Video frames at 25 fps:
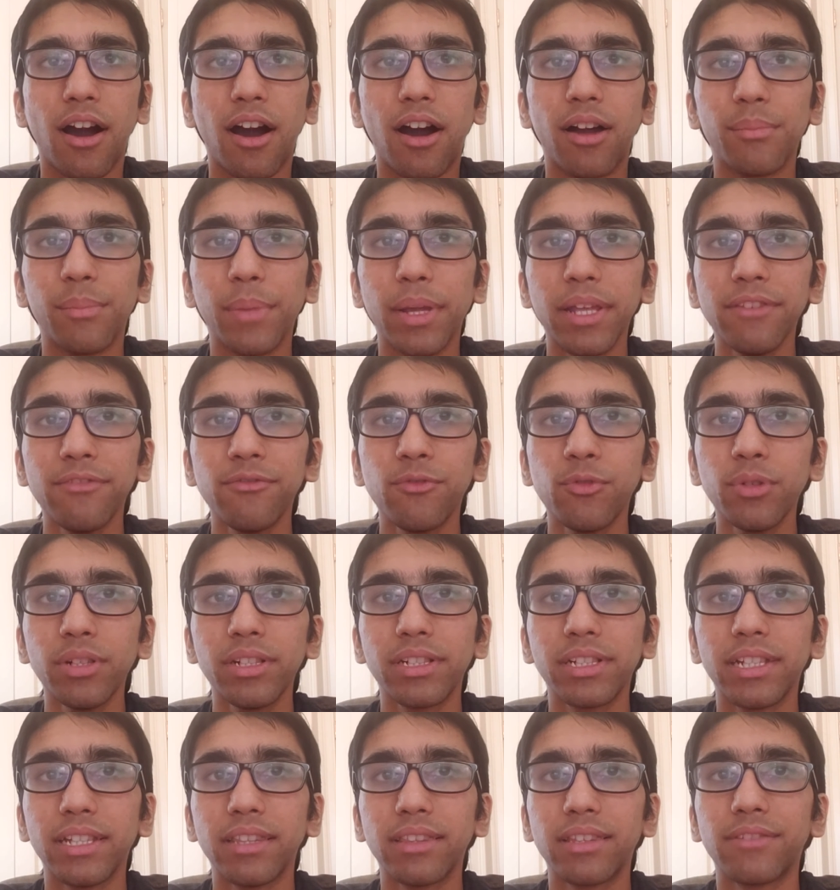On May
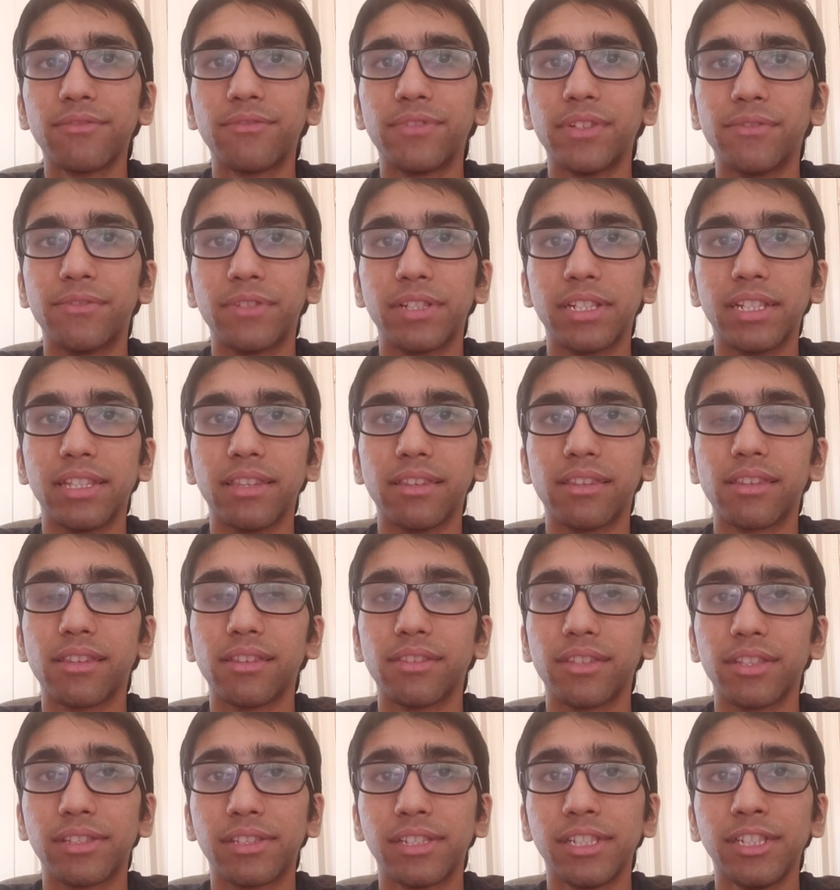14th and 15th,
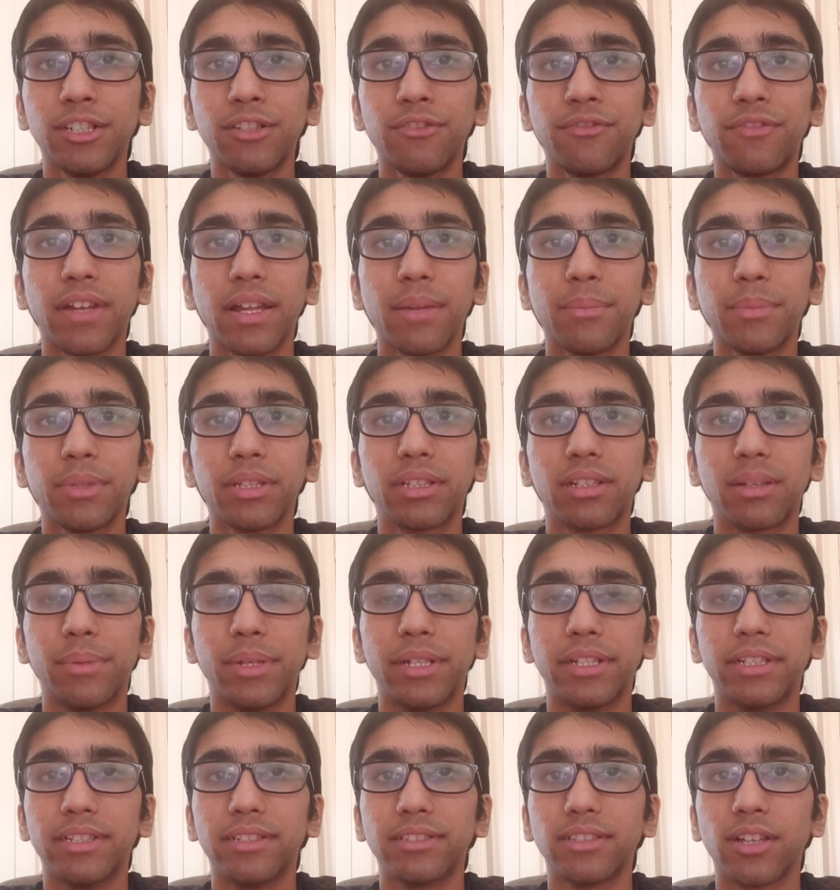the Senior Family
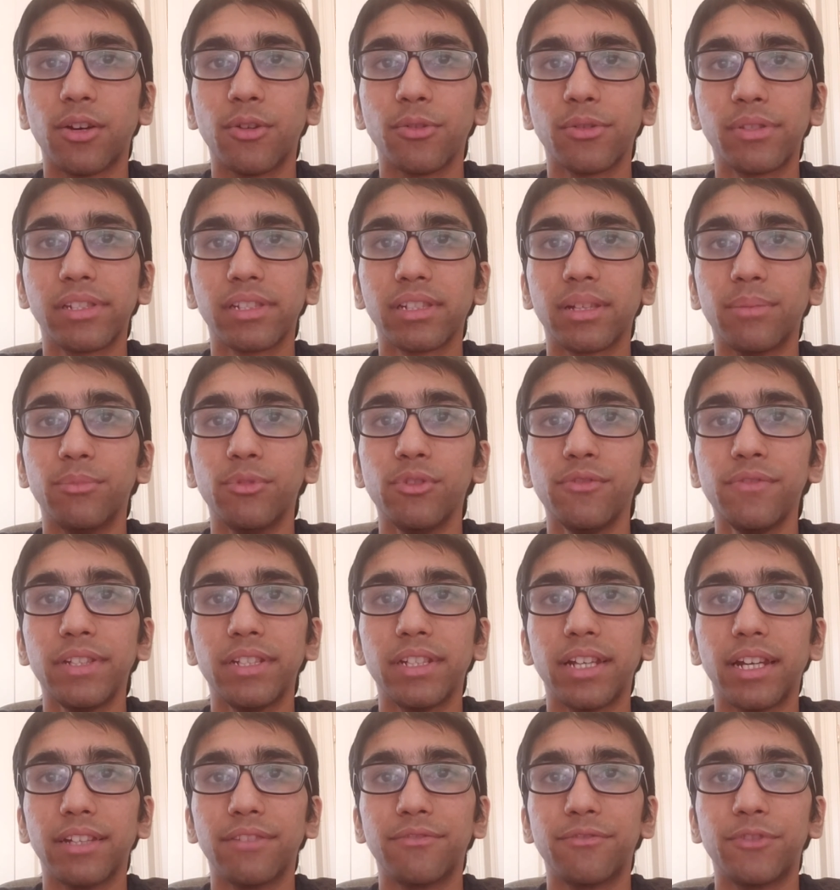Committee is hosting a movie
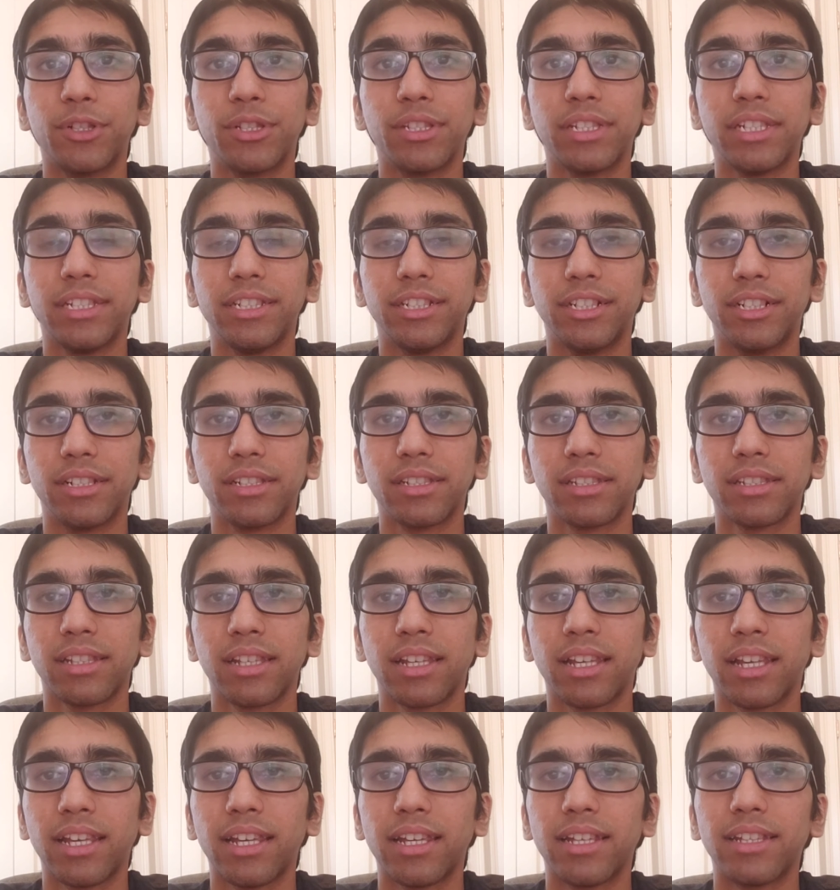night for seniors.
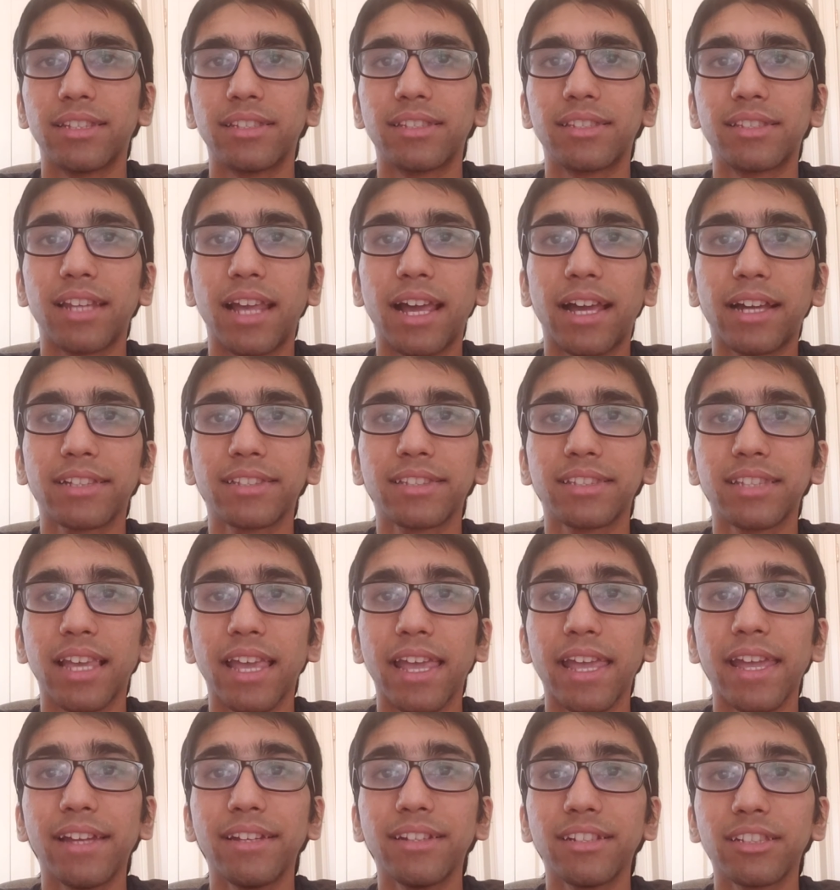Snacks
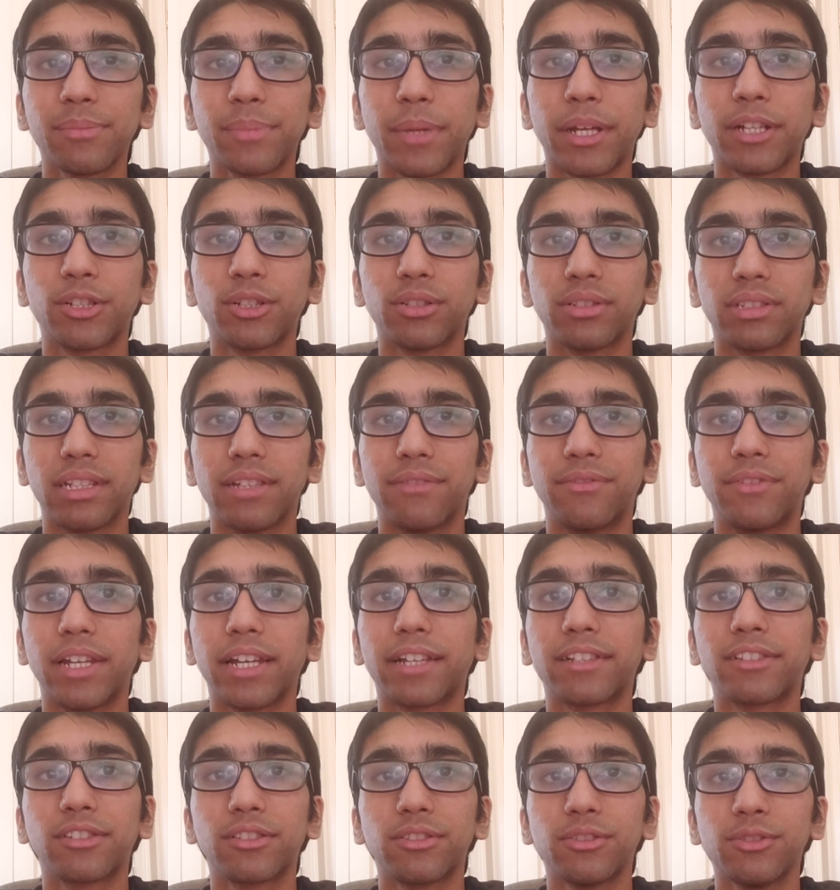and a special gift
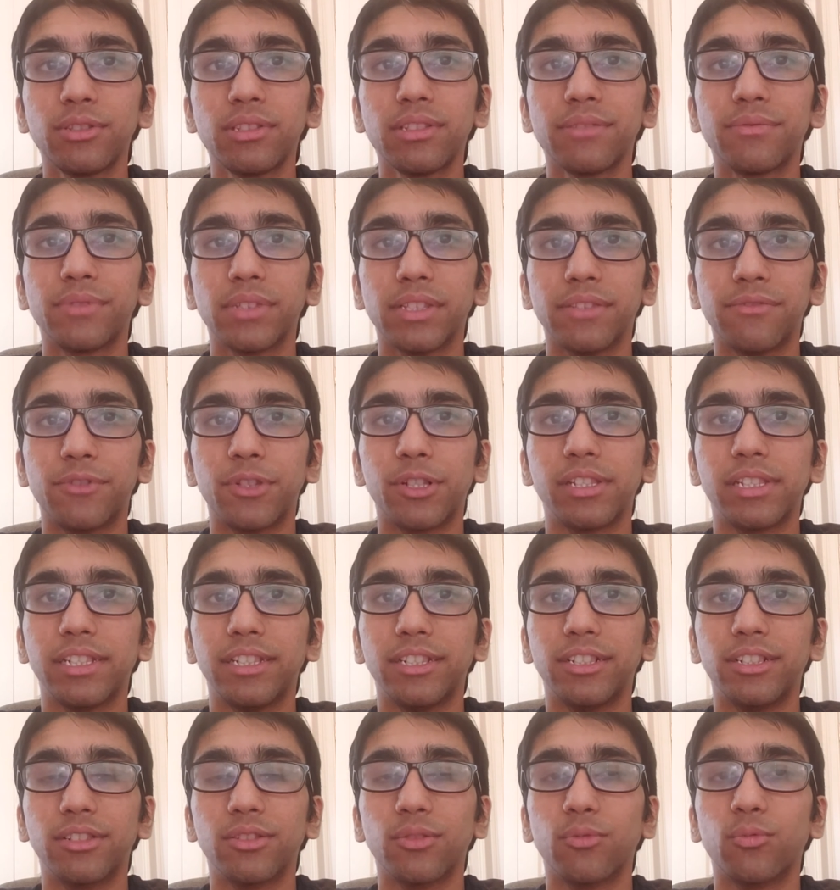exclusively for
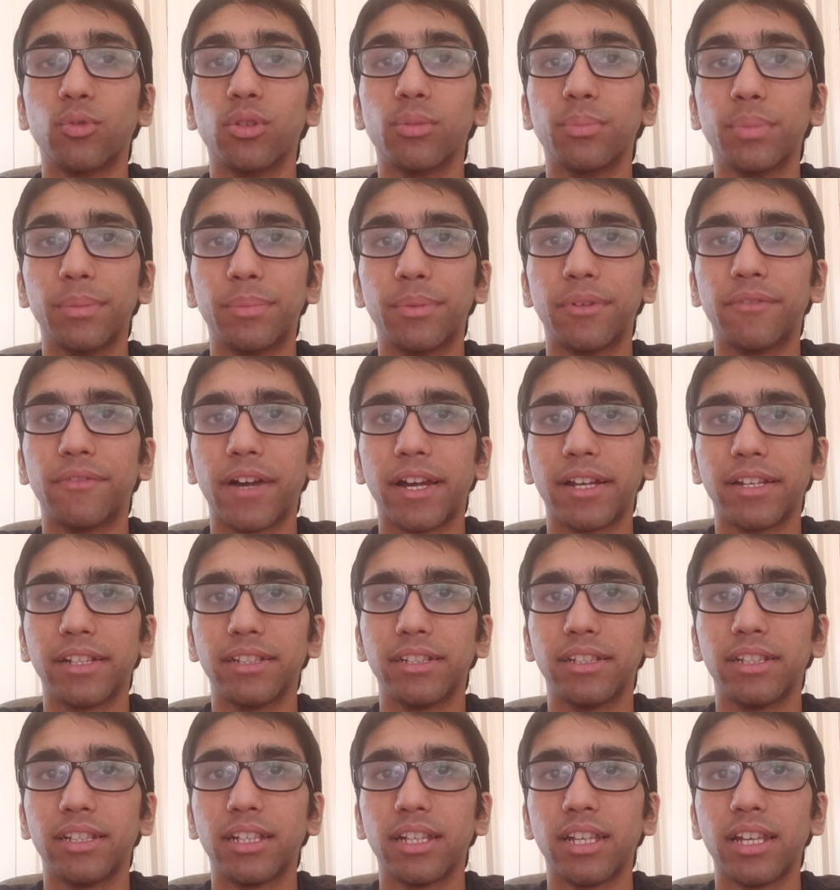seniors will be
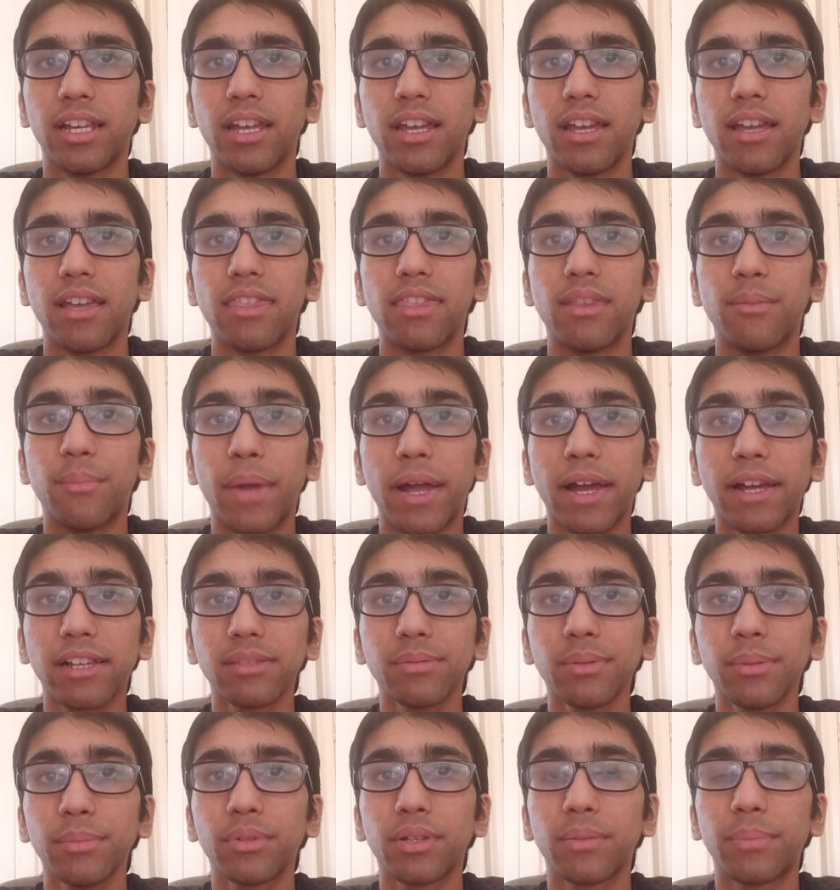provided. The
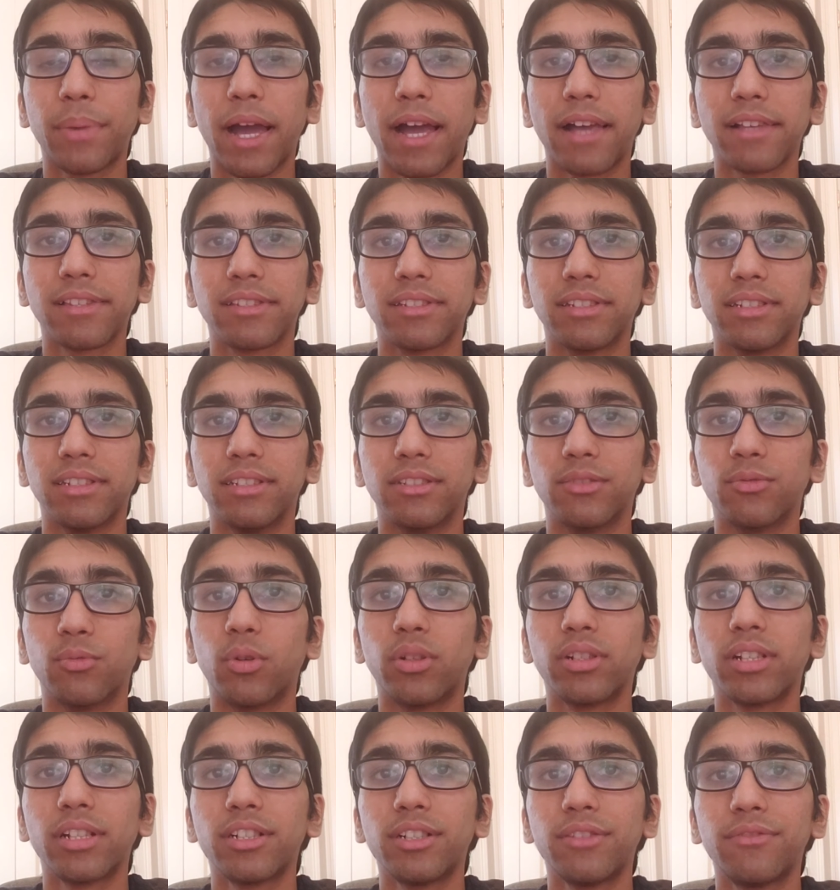maximum capacity is
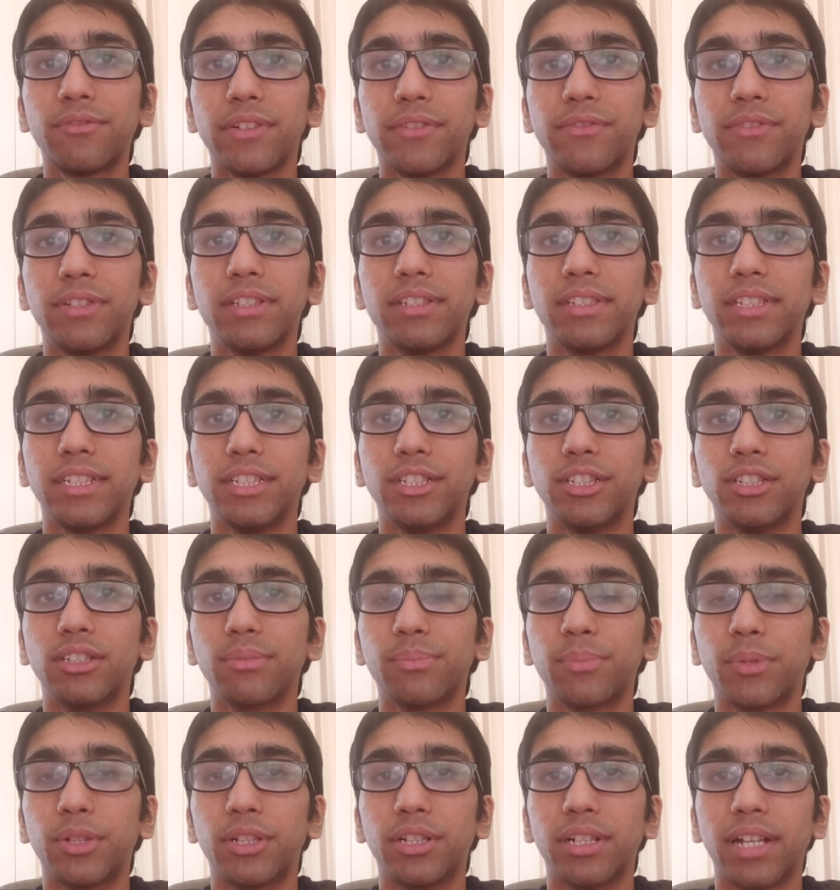150
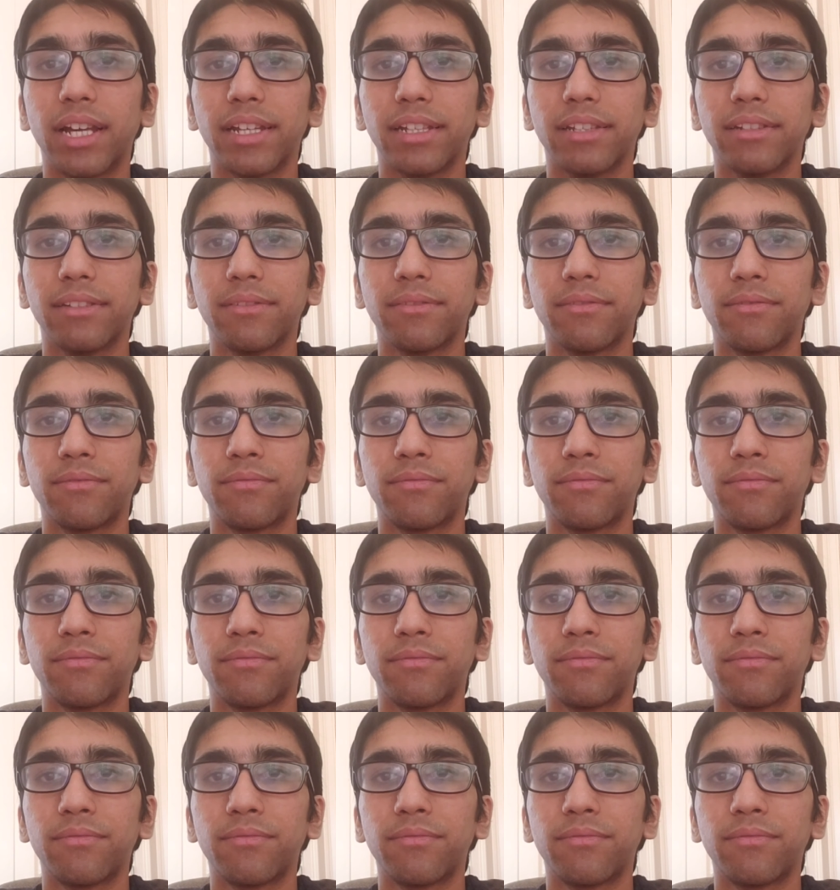seniors per night.